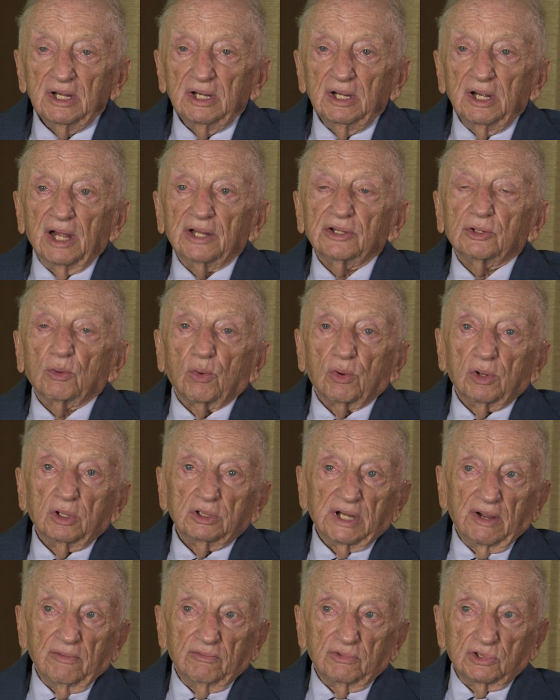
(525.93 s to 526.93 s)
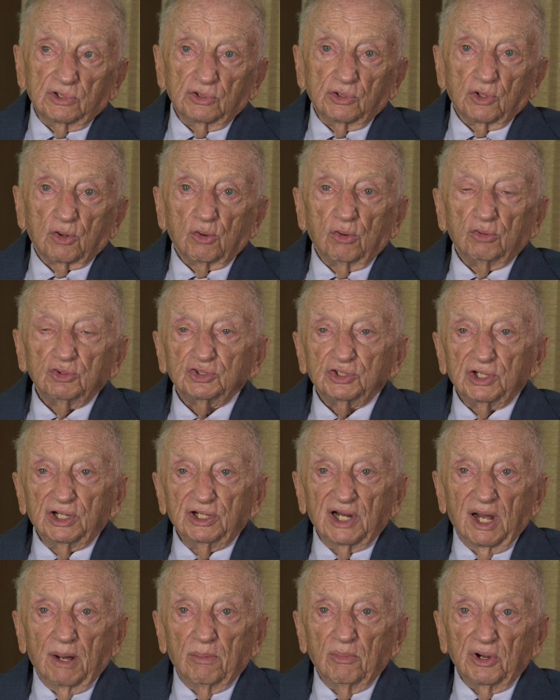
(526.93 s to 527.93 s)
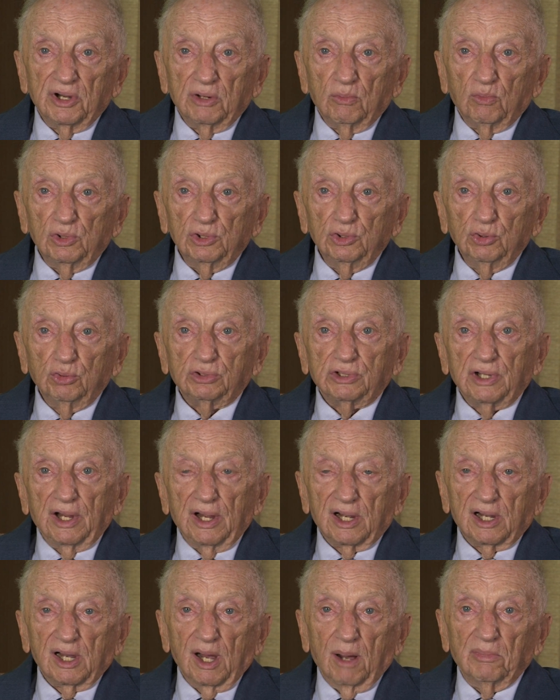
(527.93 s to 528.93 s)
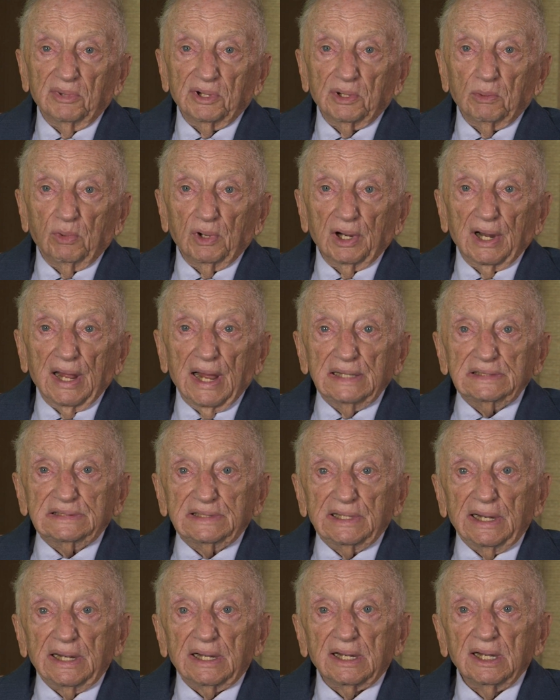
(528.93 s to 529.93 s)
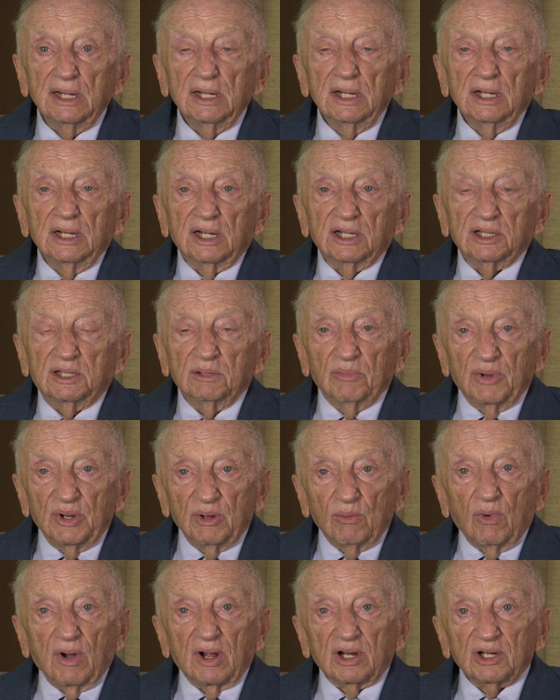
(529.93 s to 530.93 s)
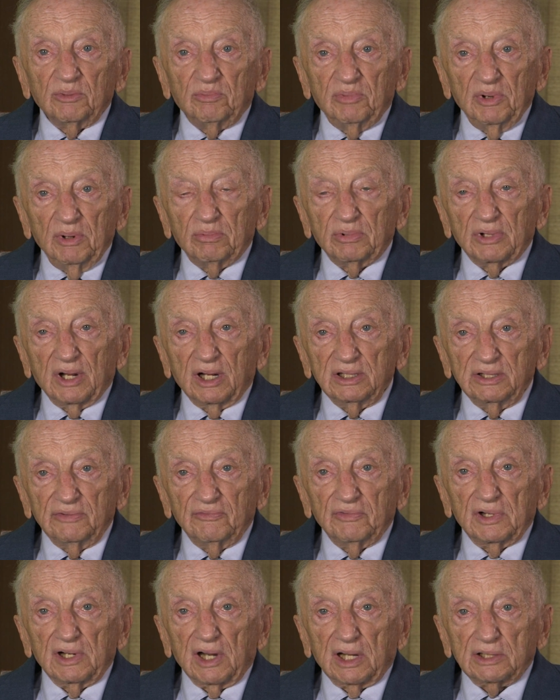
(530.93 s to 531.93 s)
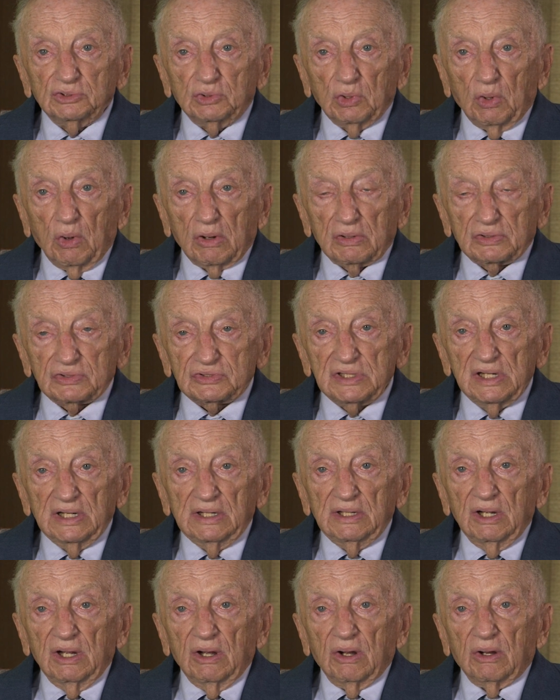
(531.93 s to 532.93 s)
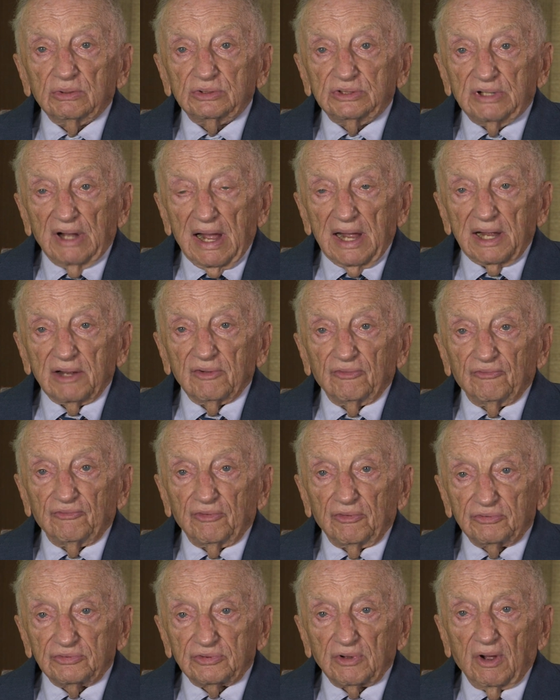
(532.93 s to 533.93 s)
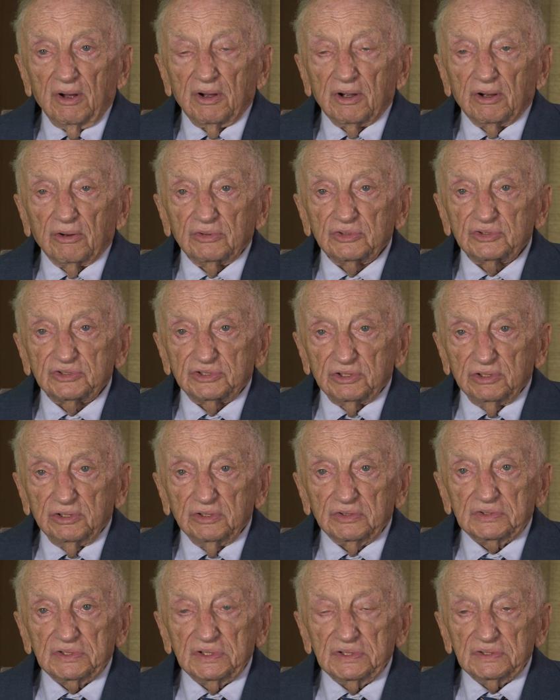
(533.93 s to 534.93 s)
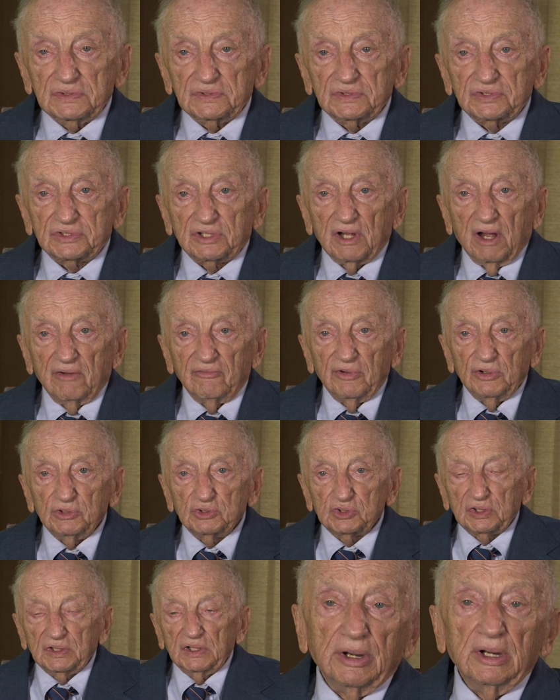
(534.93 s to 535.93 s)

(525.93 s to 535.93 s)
And the world having to negotiate how many will you take, how many will I take, and meanwhile the people are living like dogs or dying of hunger, disease, and starvation.